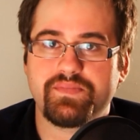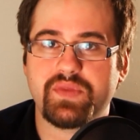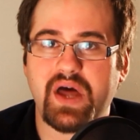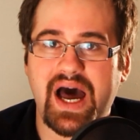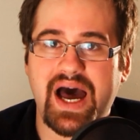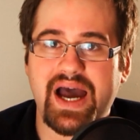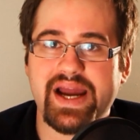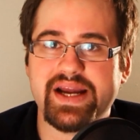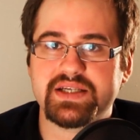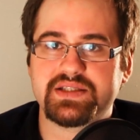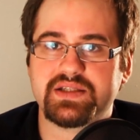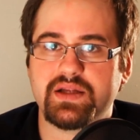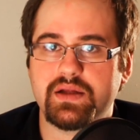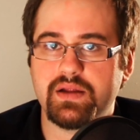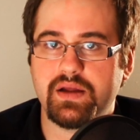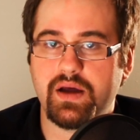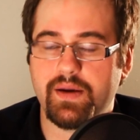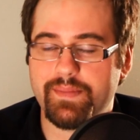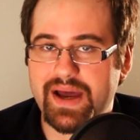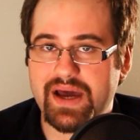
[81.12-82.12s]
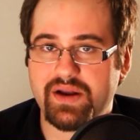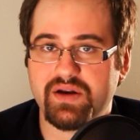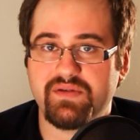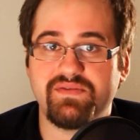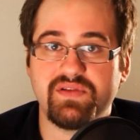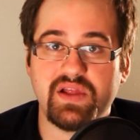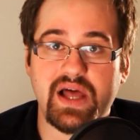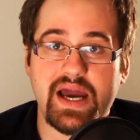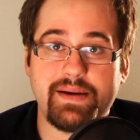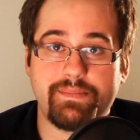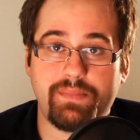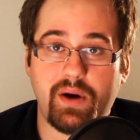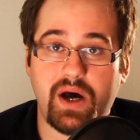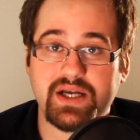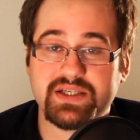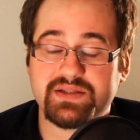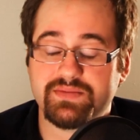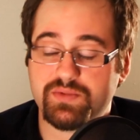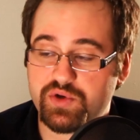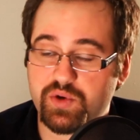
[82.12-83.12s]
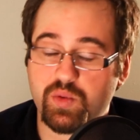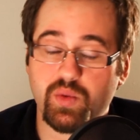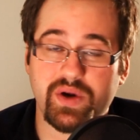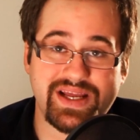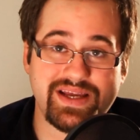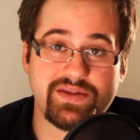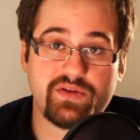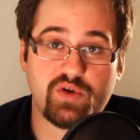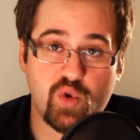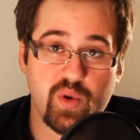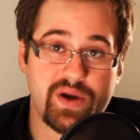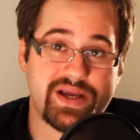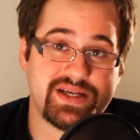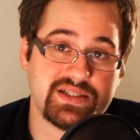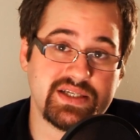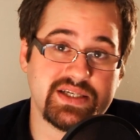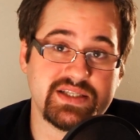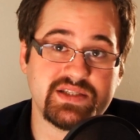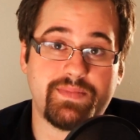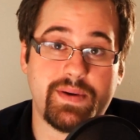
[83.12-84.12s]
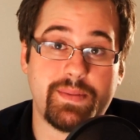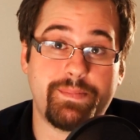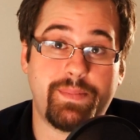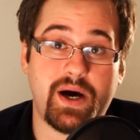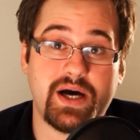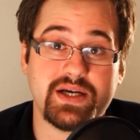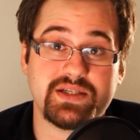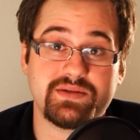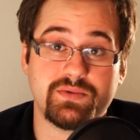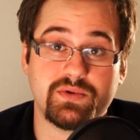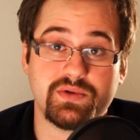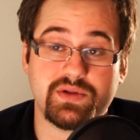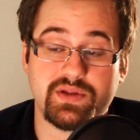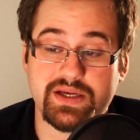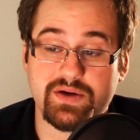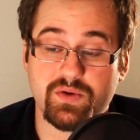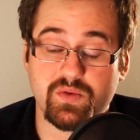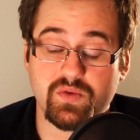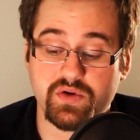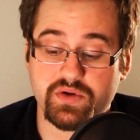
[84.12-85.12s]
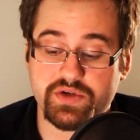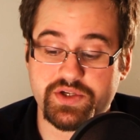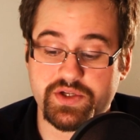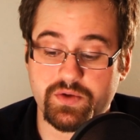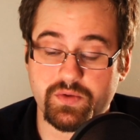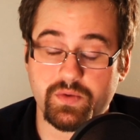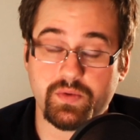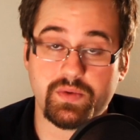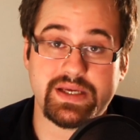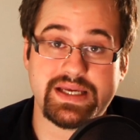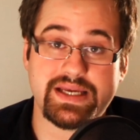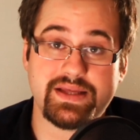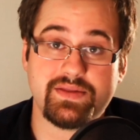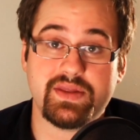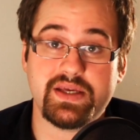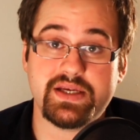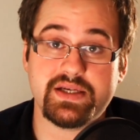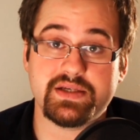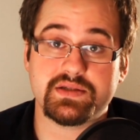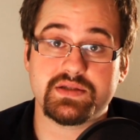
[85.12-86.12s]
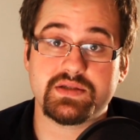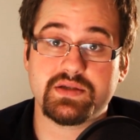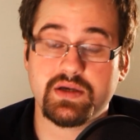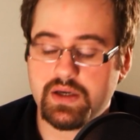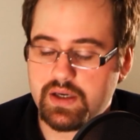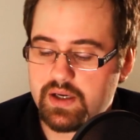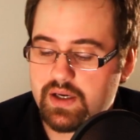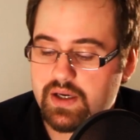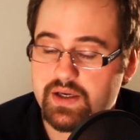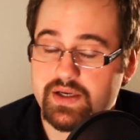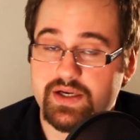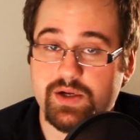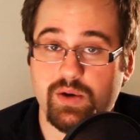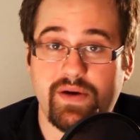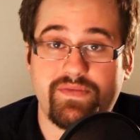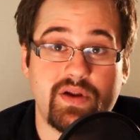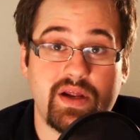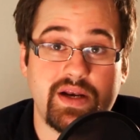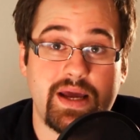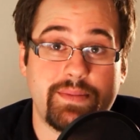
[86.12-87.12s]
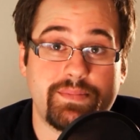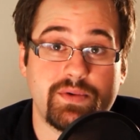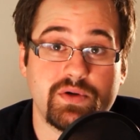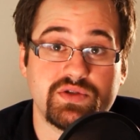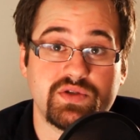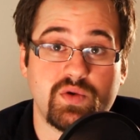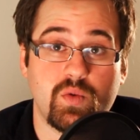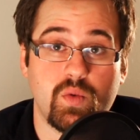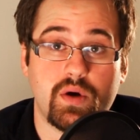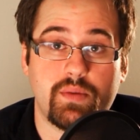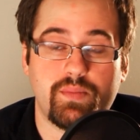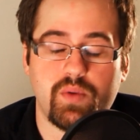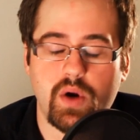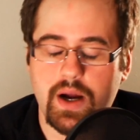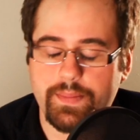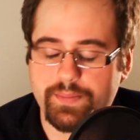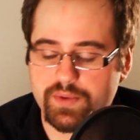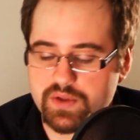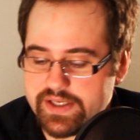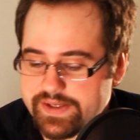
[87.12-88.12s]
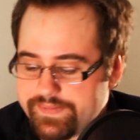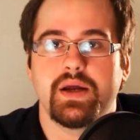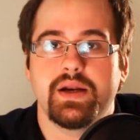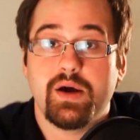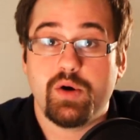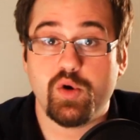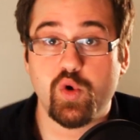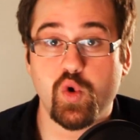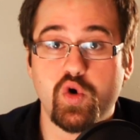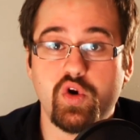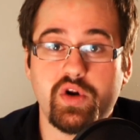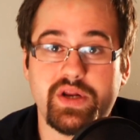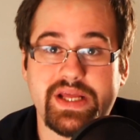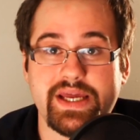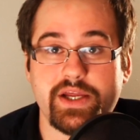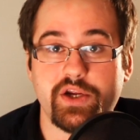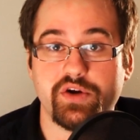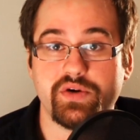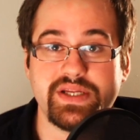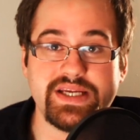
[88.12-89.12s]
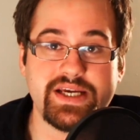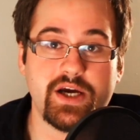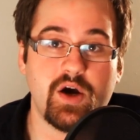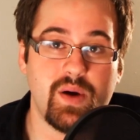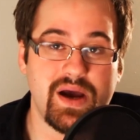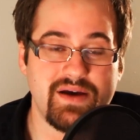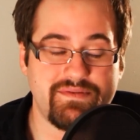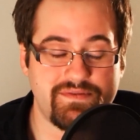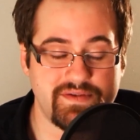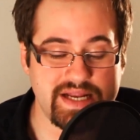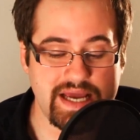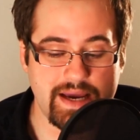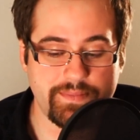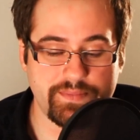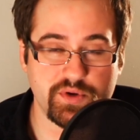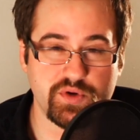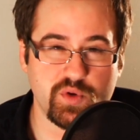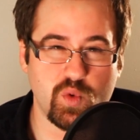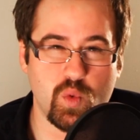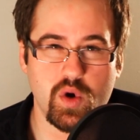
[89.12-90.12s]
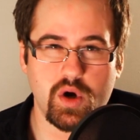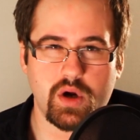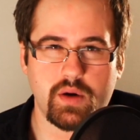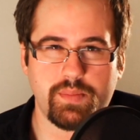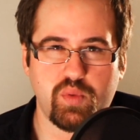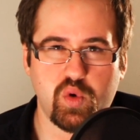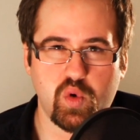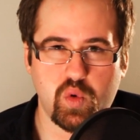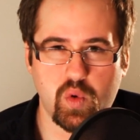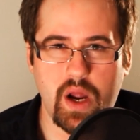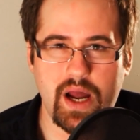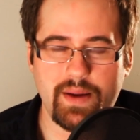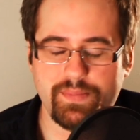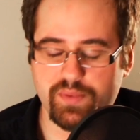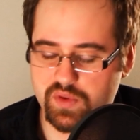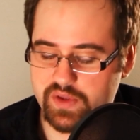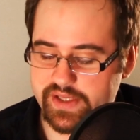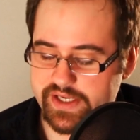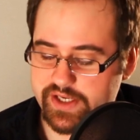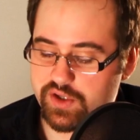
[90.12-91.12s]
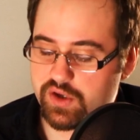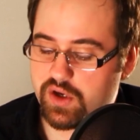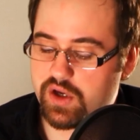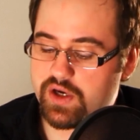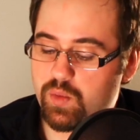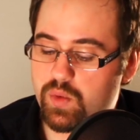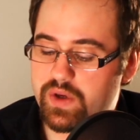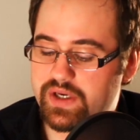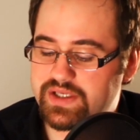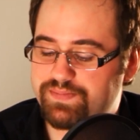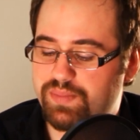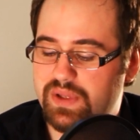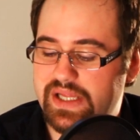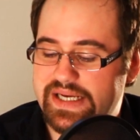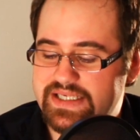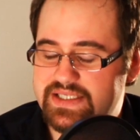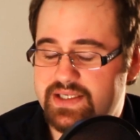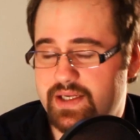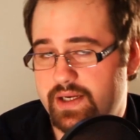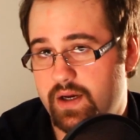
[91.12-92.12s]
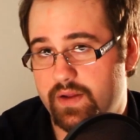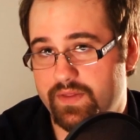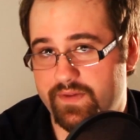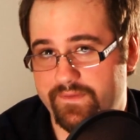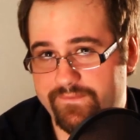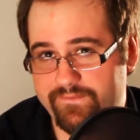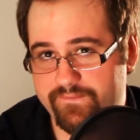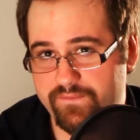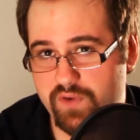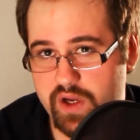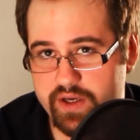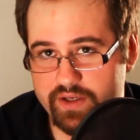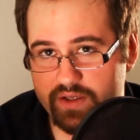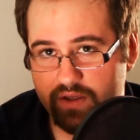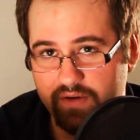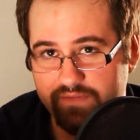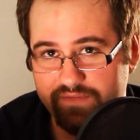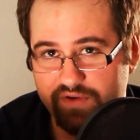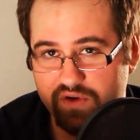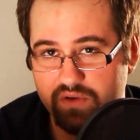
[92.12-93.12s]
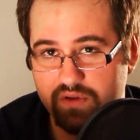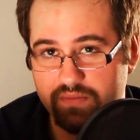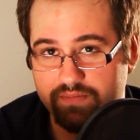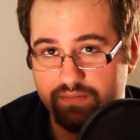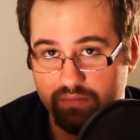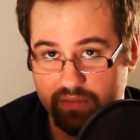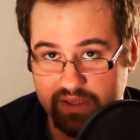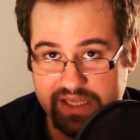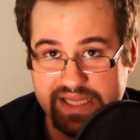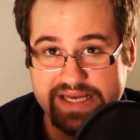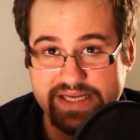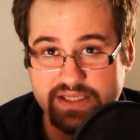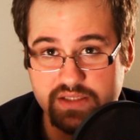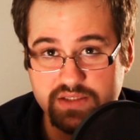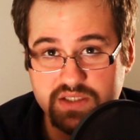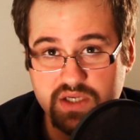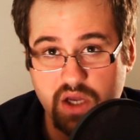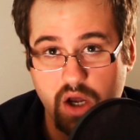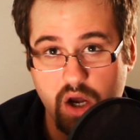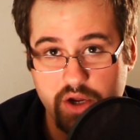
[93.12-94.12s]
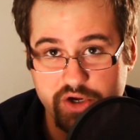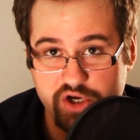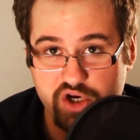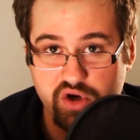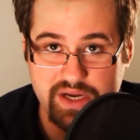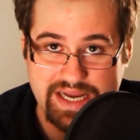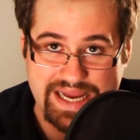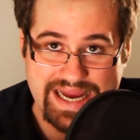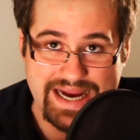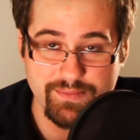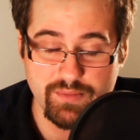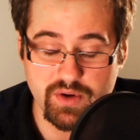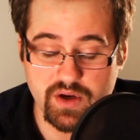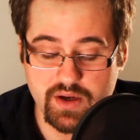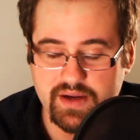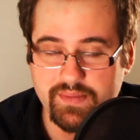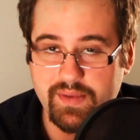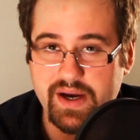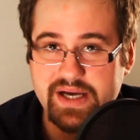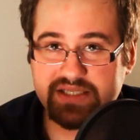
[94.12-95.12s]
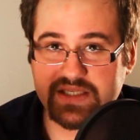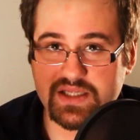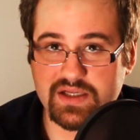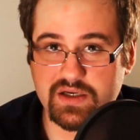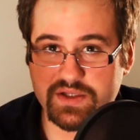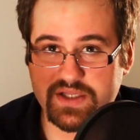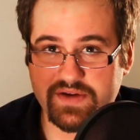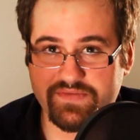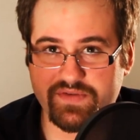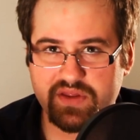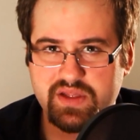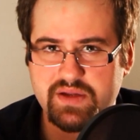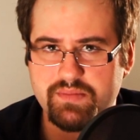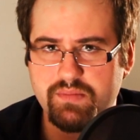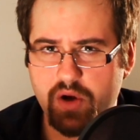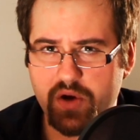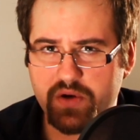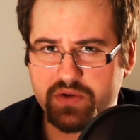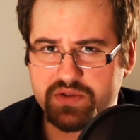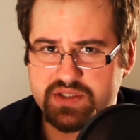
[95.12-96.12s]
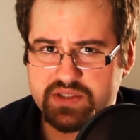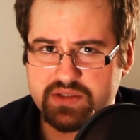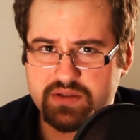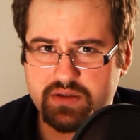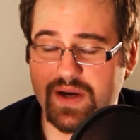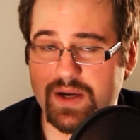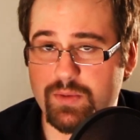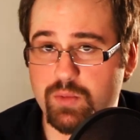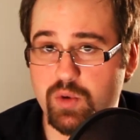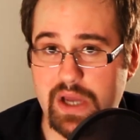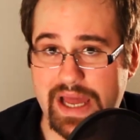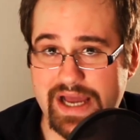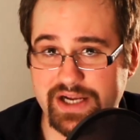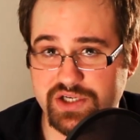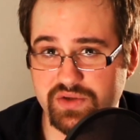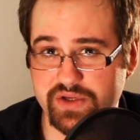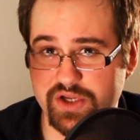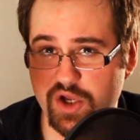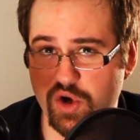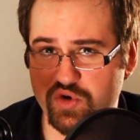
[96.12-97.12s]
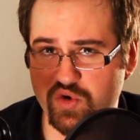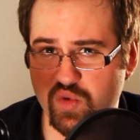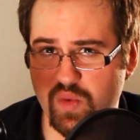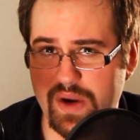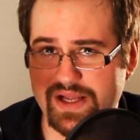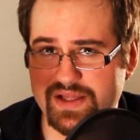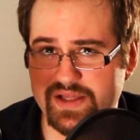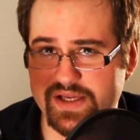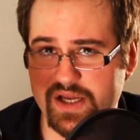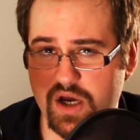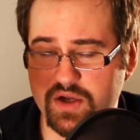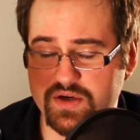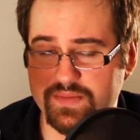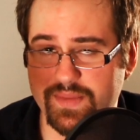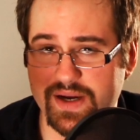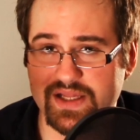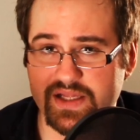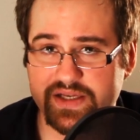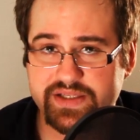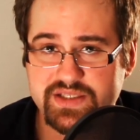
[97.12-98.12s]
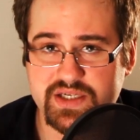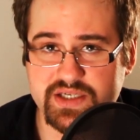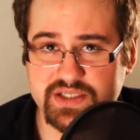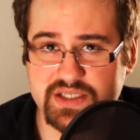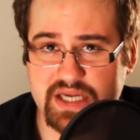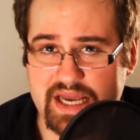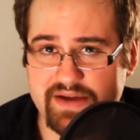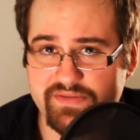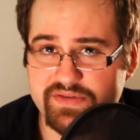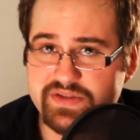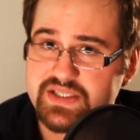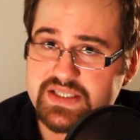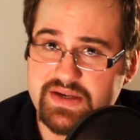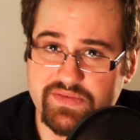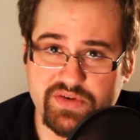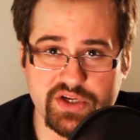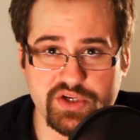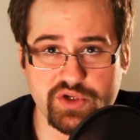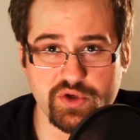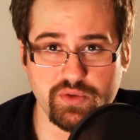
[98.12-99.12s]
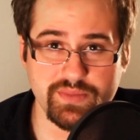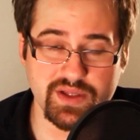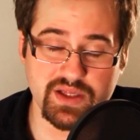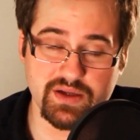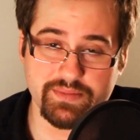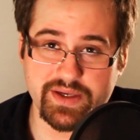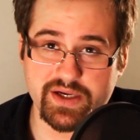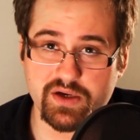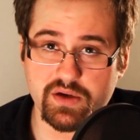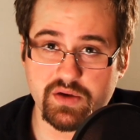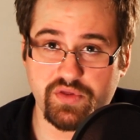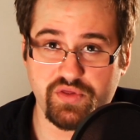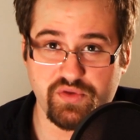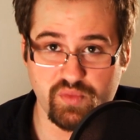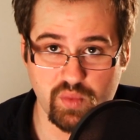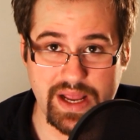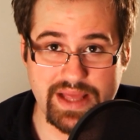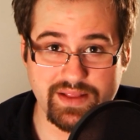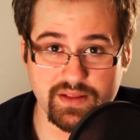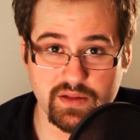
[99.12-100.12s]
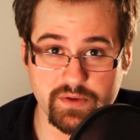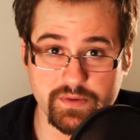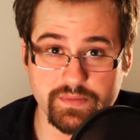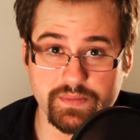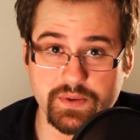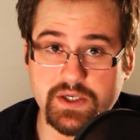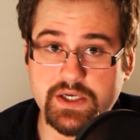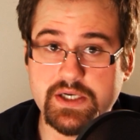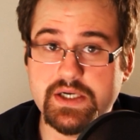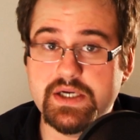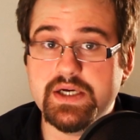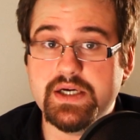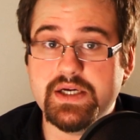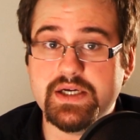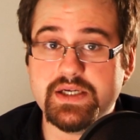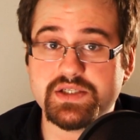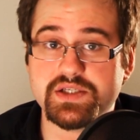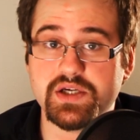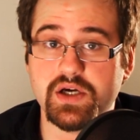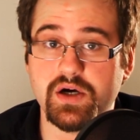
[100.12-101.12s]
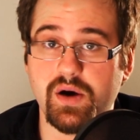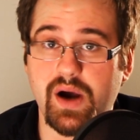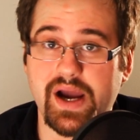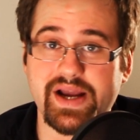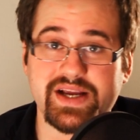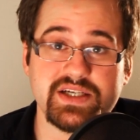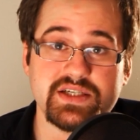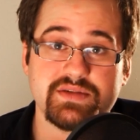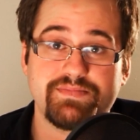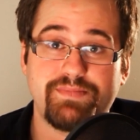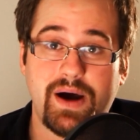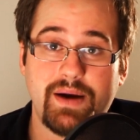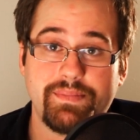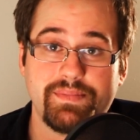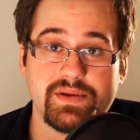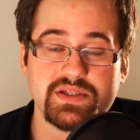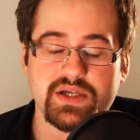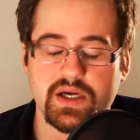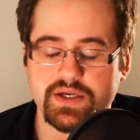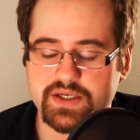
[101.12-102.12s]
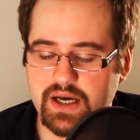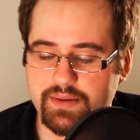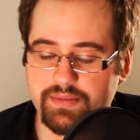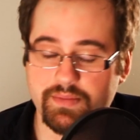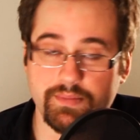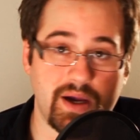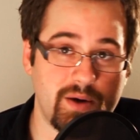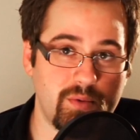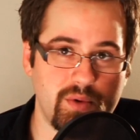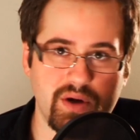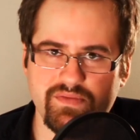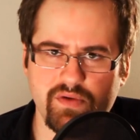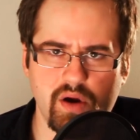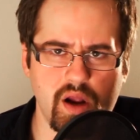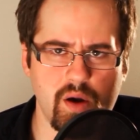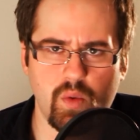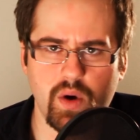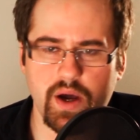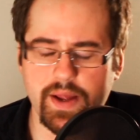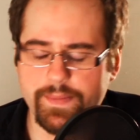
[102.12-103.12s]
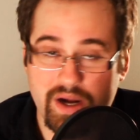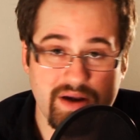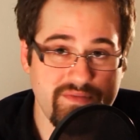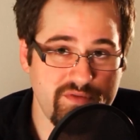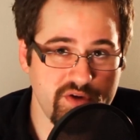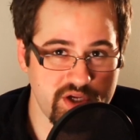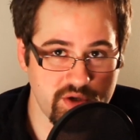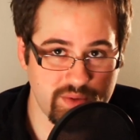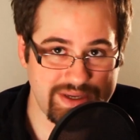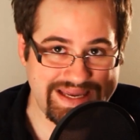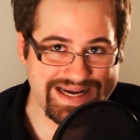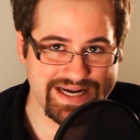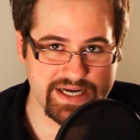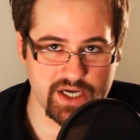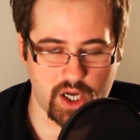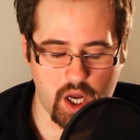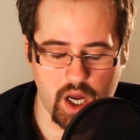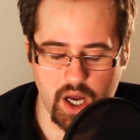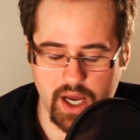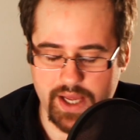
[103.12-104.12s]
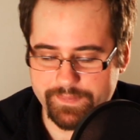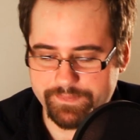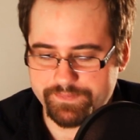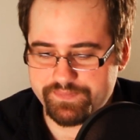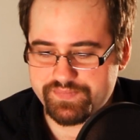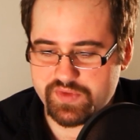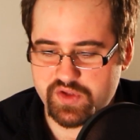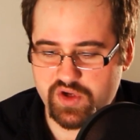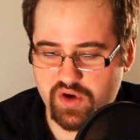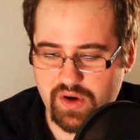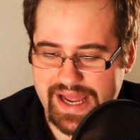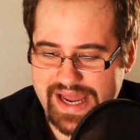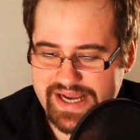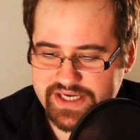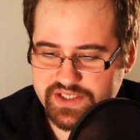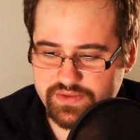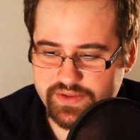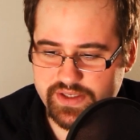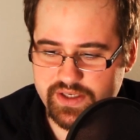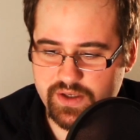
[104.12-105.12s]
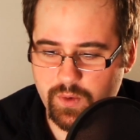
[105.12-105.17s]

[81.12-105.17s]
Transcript: the highest amount of light possible. You want to get the quickest lens possible in order to get these DOF adapters to work properly. Now, in order to get your DOF adapter to work properly, you're going to want to place it on the front of your lens on your camera. Now, mine's a little different than most. Mine will actually go directly onto my lens because I have a 72mm thread loop. So I can just pop this on top of mine whenever I want. Whenever you get it on, you're actually